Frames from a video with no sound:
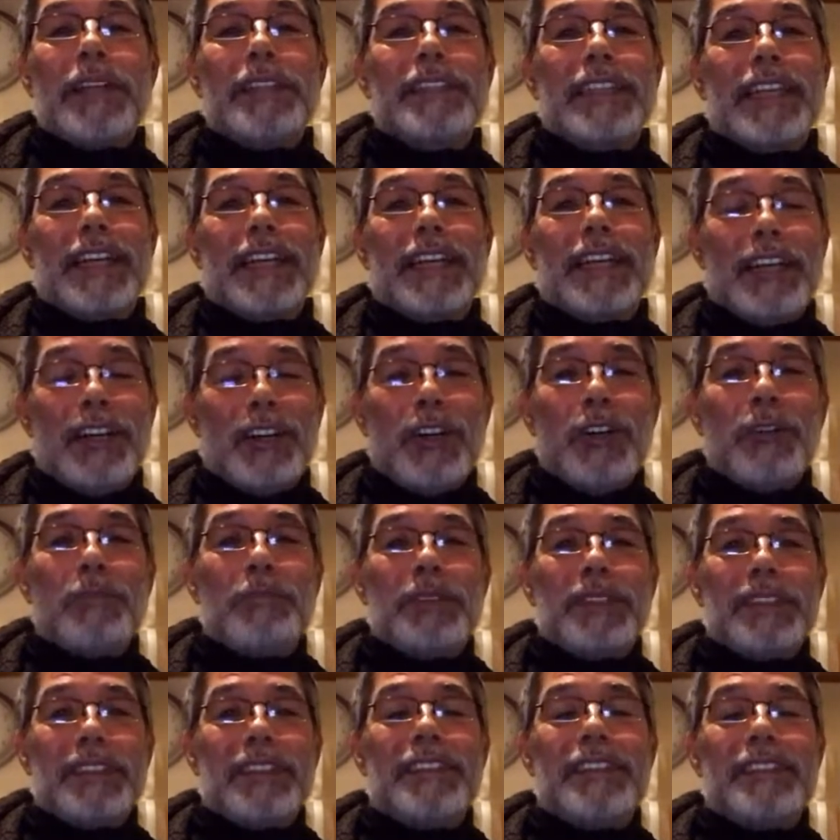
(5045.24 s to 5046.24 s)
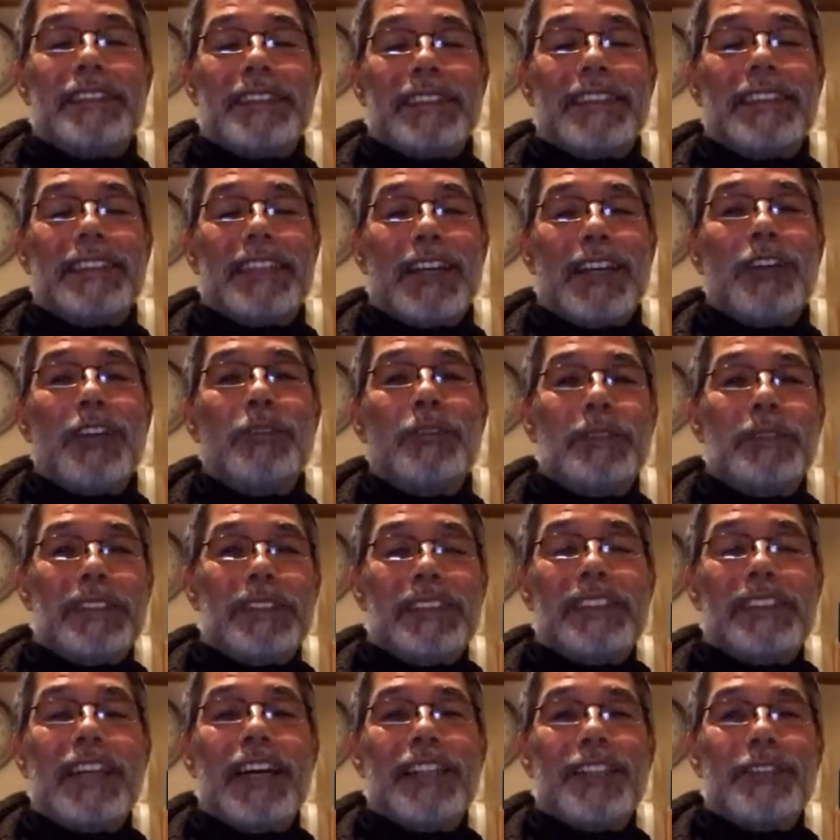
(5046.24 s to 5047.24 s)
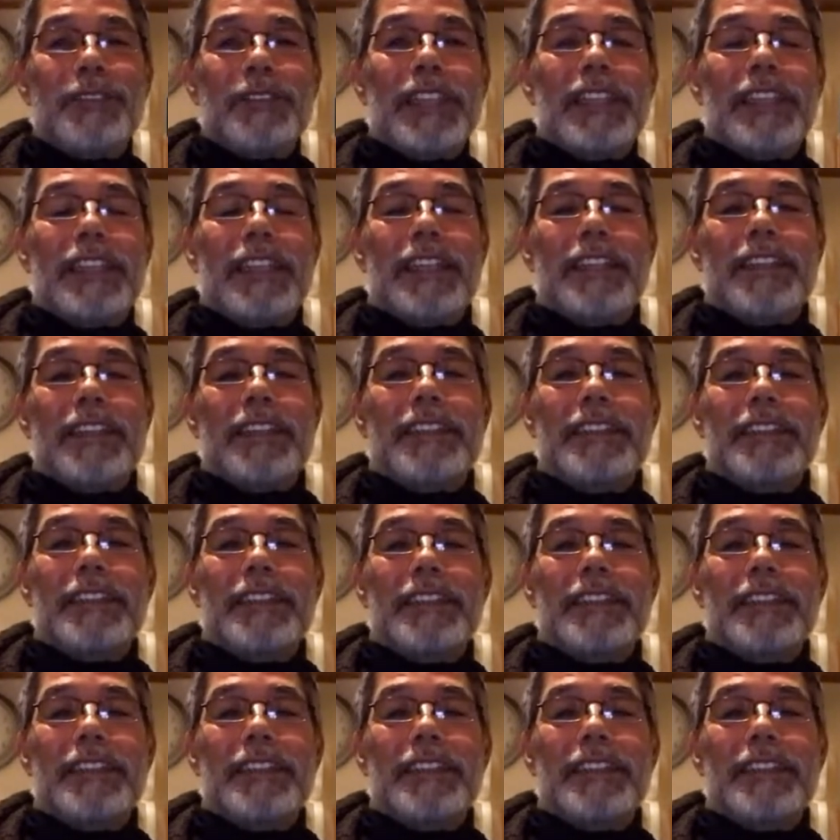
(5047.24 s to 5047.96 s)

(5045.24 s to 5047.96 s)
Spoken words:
it's gone away now.